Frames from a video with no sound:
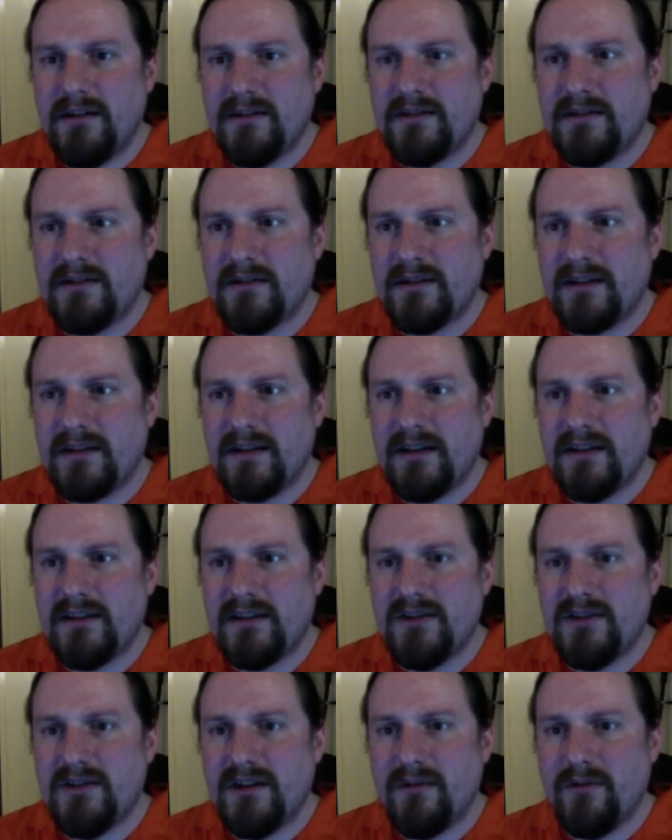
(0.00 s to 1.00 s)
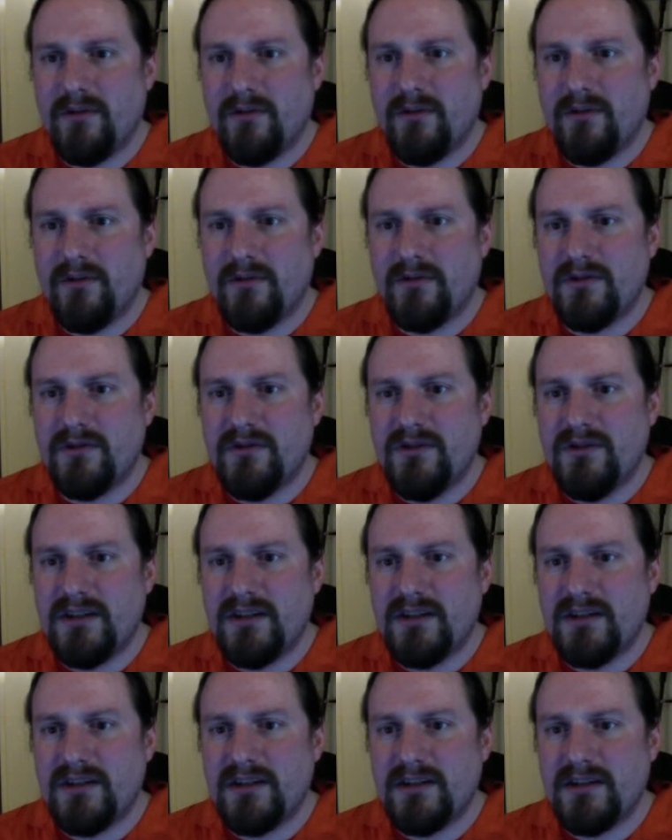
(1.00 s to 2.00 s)
sort of get the general
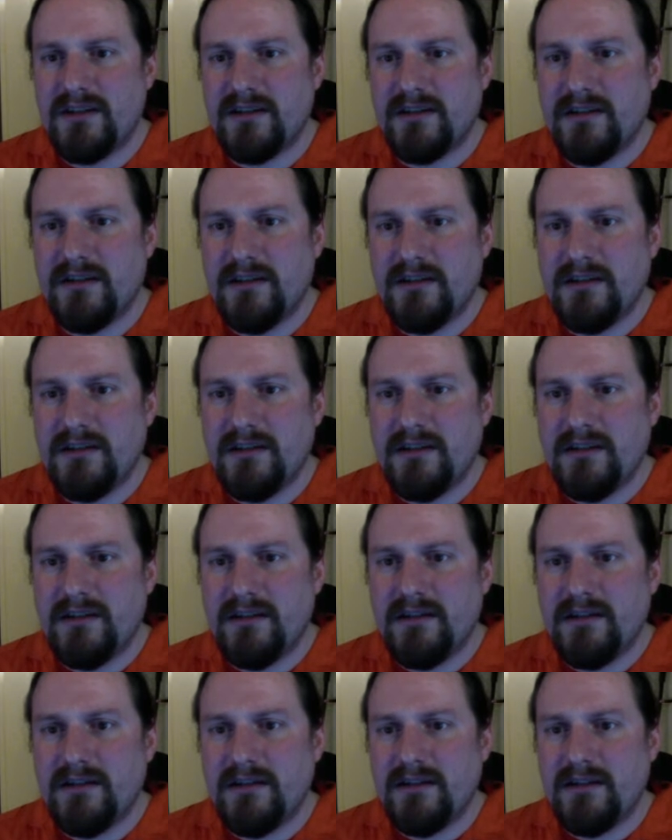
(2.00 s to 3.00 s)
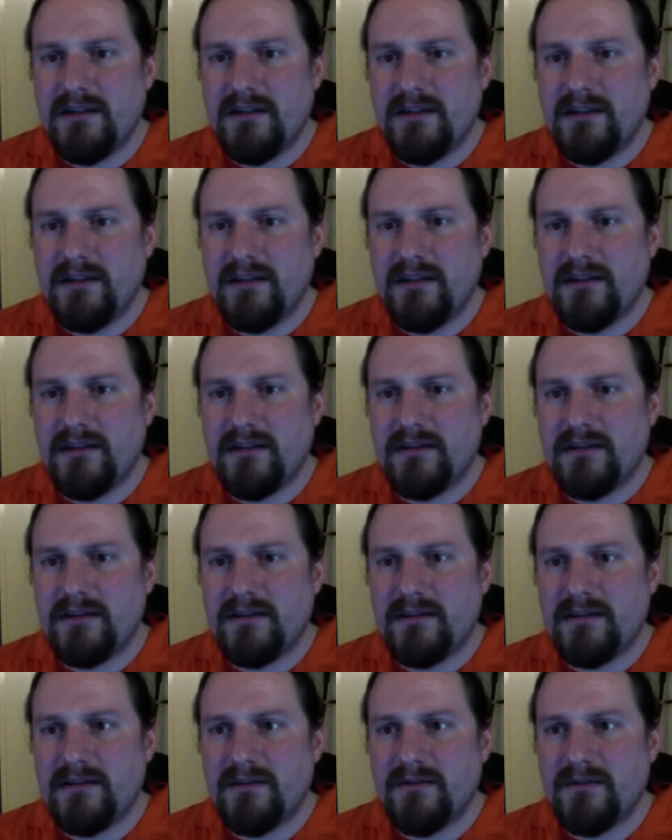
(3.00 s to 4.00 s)
gist. And
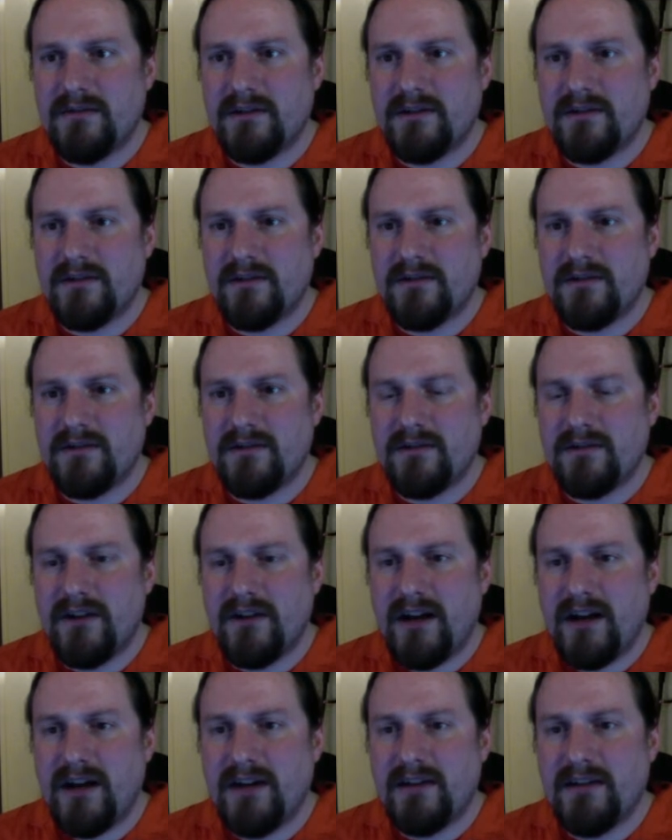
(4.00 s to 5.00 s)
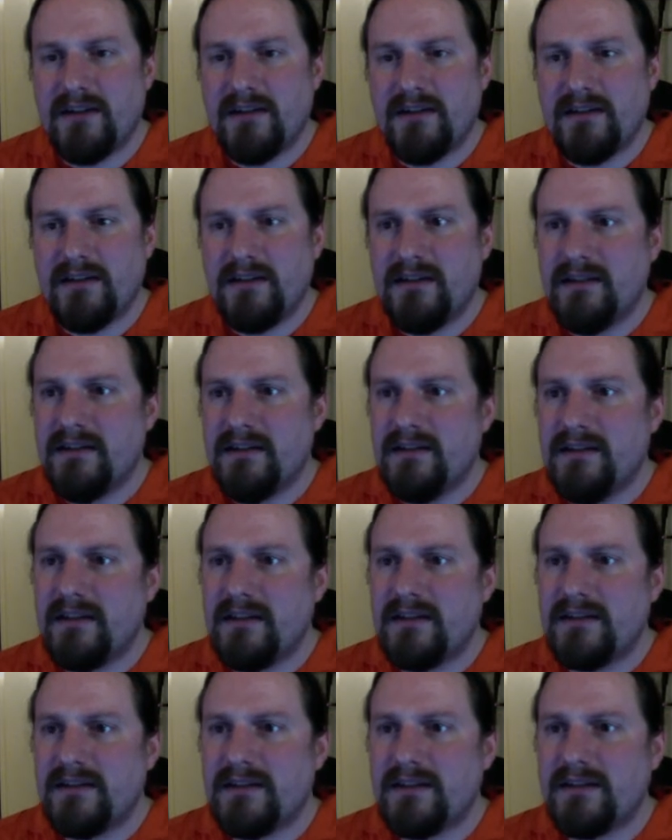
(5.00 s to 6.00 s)
we can sort of add
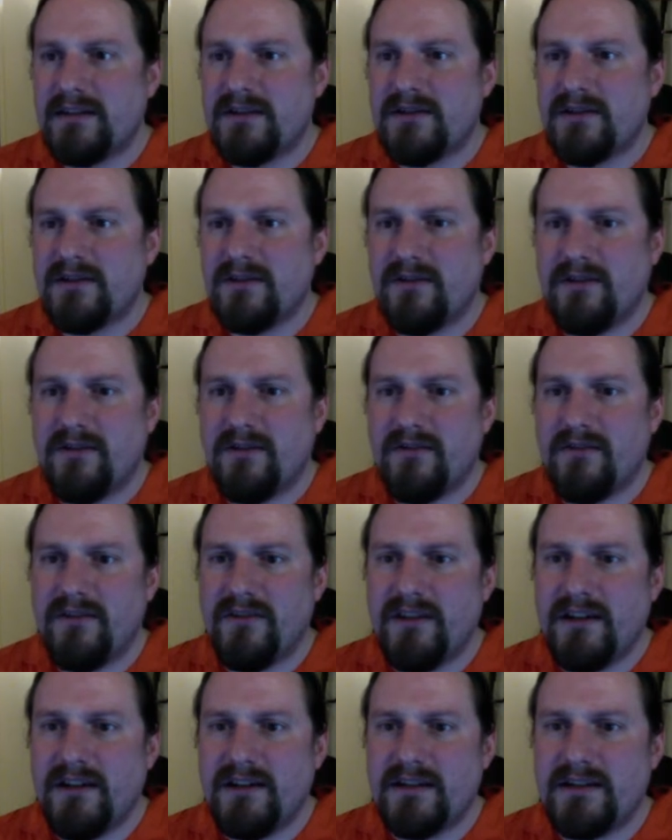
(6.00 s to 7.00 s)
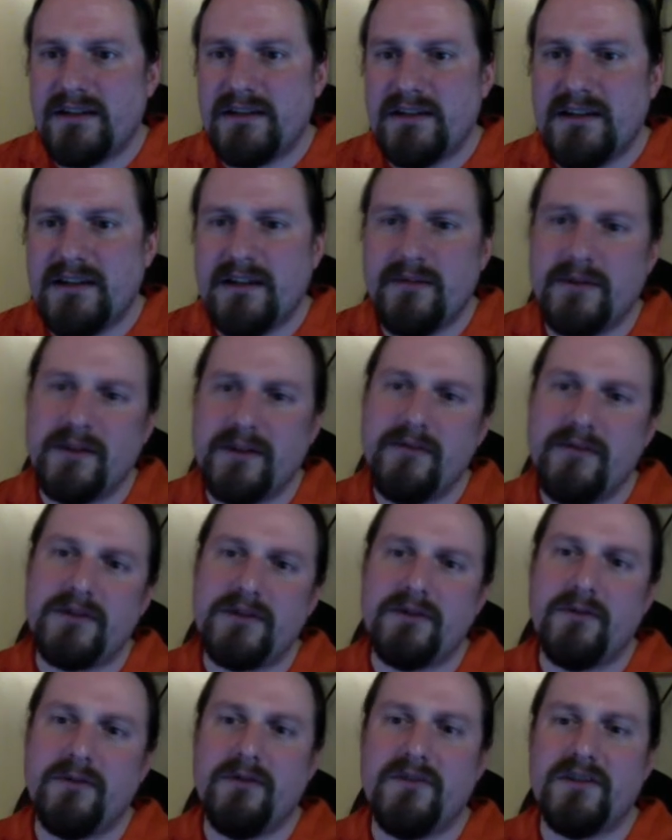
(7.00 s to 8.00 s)
a touch of that. There we go.
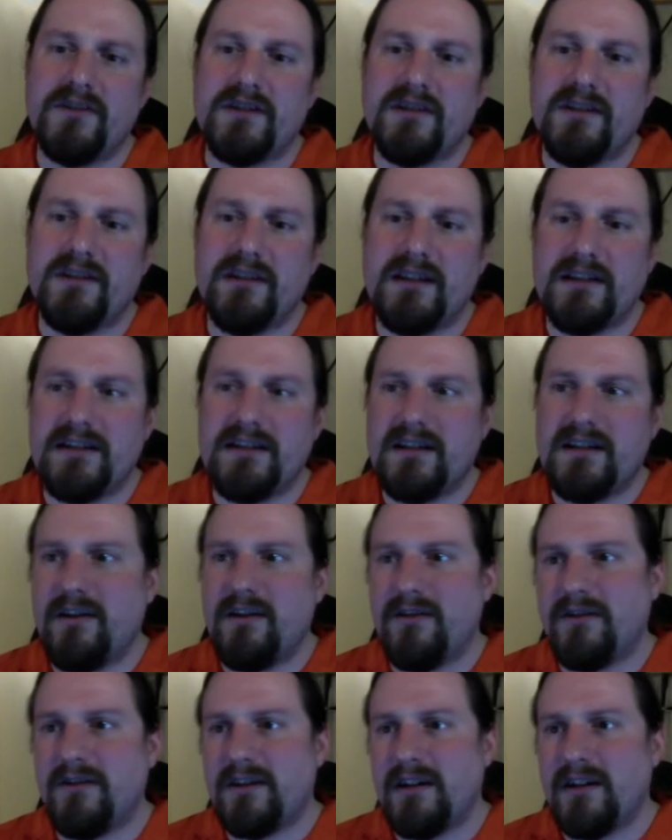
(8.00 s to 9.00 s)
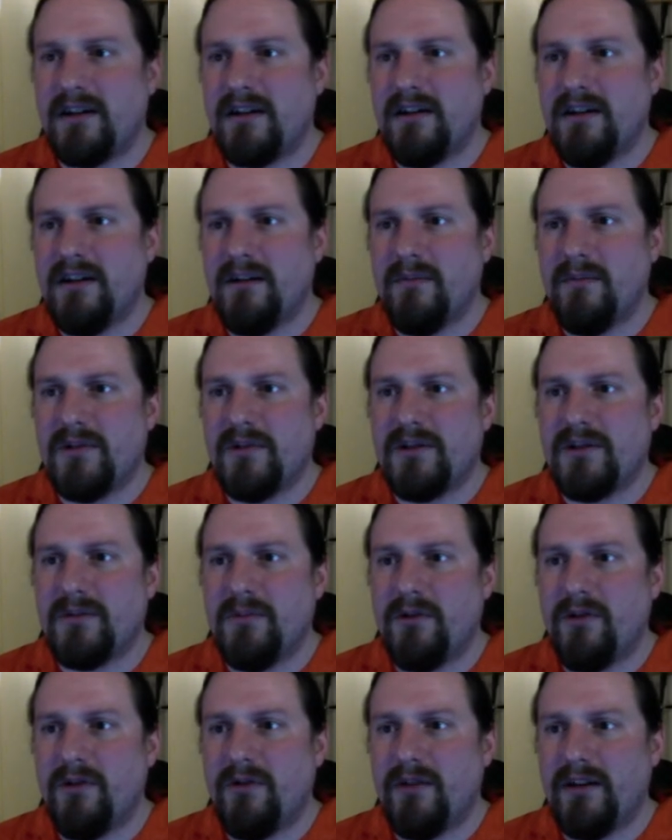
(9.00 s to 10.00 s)
So all of a sudden he's now looking much
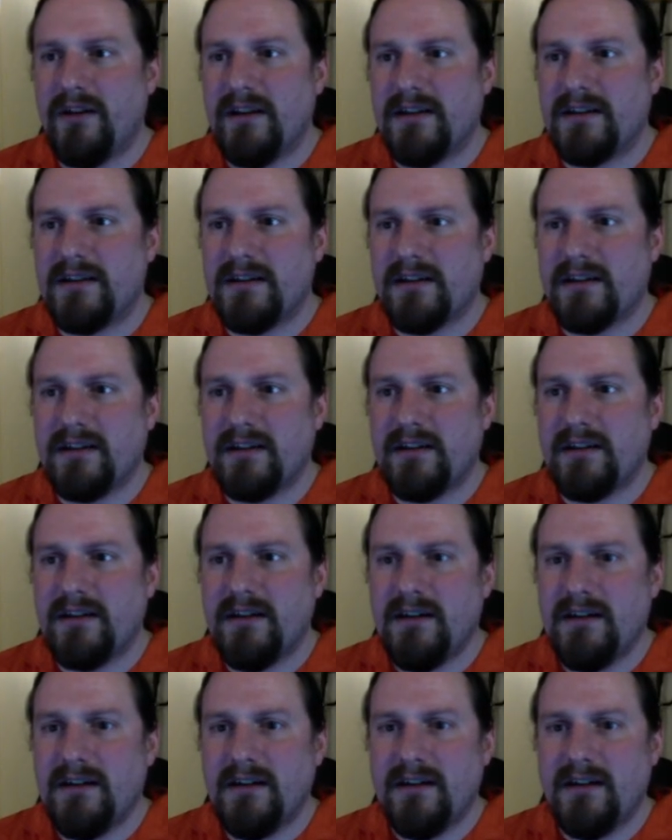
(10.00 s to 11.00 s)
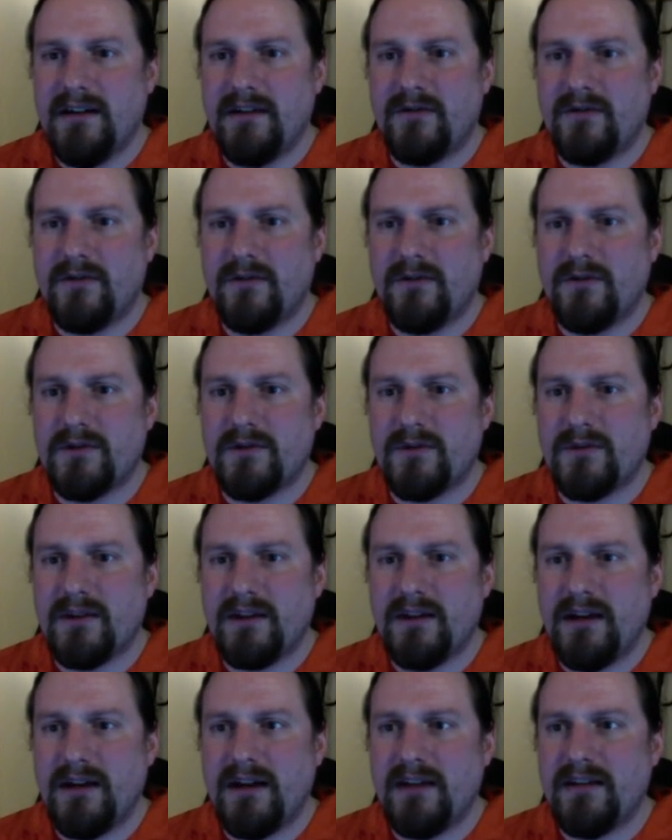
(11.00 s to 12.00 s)
more realistic. And of course we
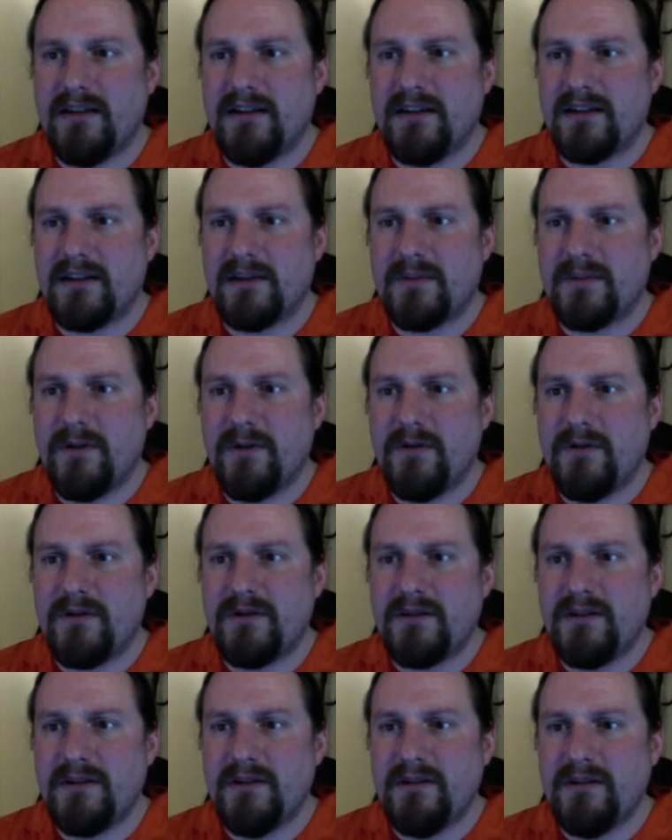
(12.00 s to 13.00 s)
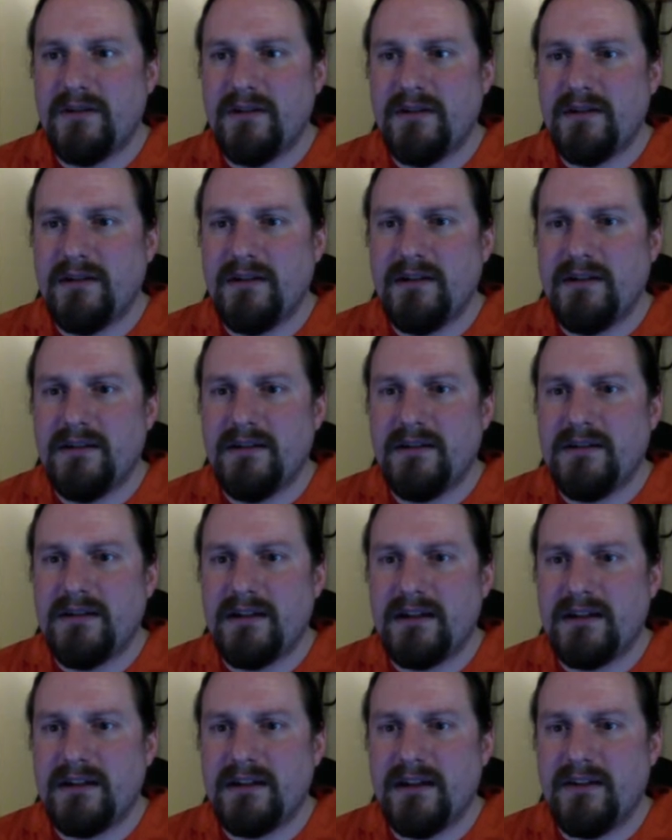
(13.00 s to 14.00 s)
can add the exposure,
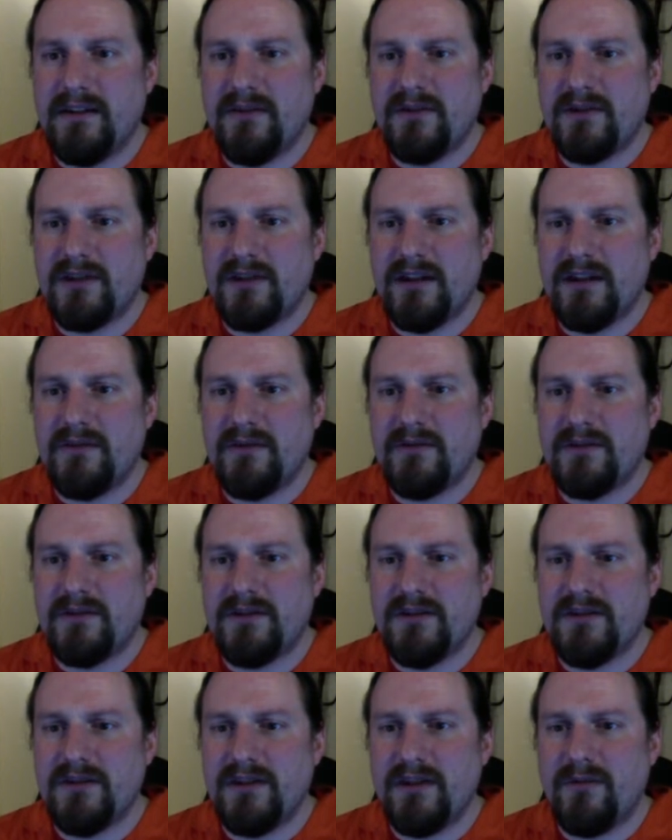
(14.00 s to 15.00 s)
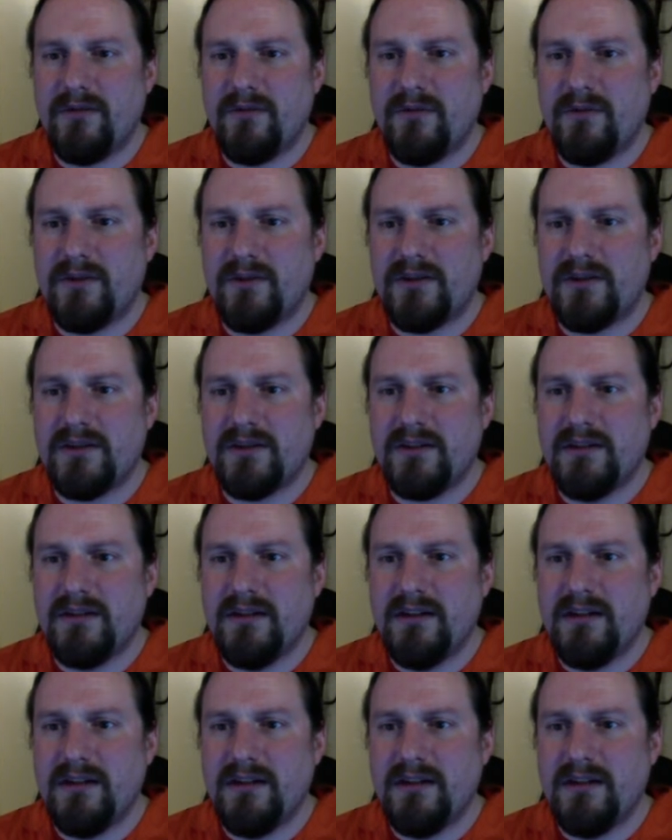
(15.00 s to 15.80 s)
take down the shadows in general, which